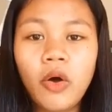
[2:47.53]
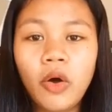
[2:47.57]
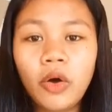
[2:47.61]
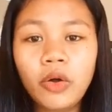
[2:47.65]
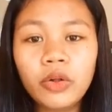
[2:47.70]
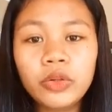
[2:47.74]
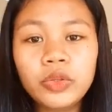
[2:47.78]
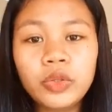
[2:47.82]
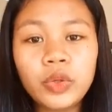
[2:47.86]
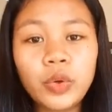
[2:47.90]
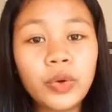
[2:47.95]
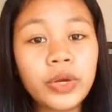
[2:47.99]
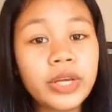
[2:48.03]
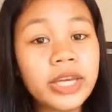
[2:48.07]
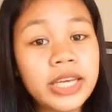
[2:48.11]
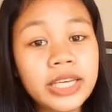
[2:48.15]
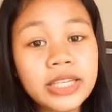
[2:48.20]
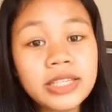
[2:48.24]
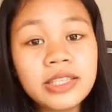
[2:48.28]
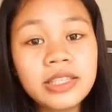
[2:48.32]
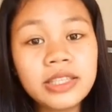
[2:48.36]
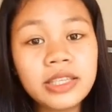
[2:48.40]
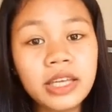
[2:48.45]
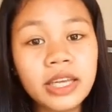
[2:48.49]
Although
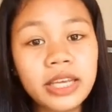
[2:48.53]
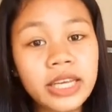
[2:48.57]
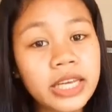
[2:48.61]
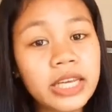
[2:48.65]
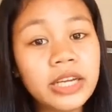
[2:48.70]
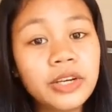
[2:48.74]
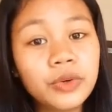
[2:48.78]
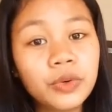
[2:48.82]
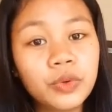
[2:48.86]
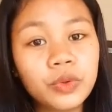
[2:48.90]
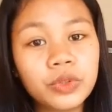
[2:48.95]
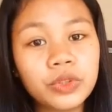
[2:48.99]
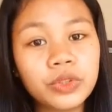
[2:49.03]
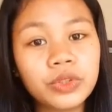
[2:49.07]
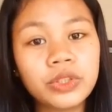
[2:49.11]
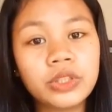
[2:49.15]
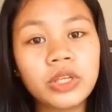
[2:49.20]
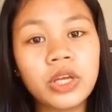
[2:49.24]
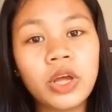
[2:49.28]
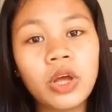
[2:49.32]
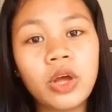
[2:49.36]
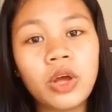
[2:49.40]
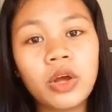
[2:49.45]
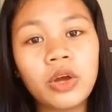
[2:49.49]
he rules